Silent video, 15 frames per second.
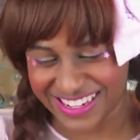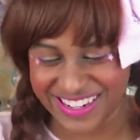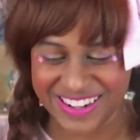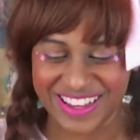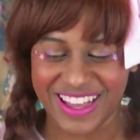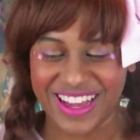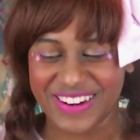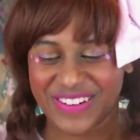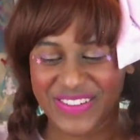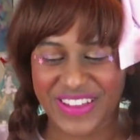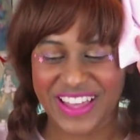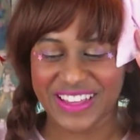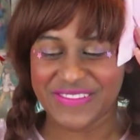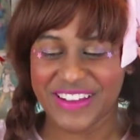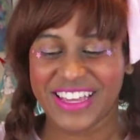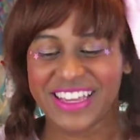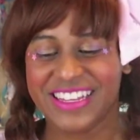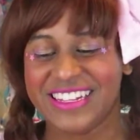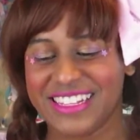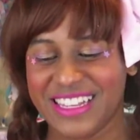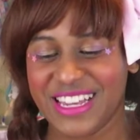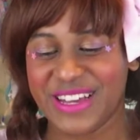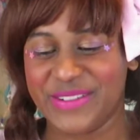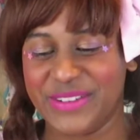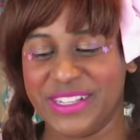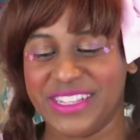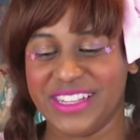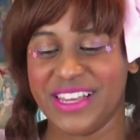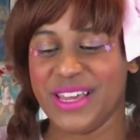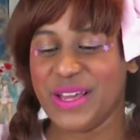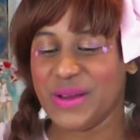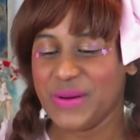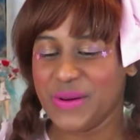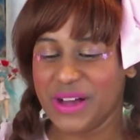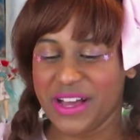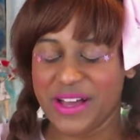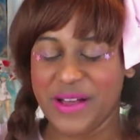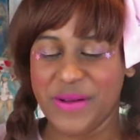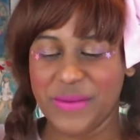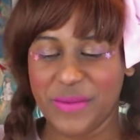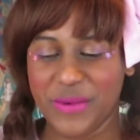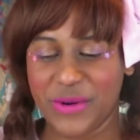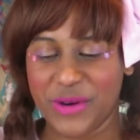should have gone. My, my instinct was um,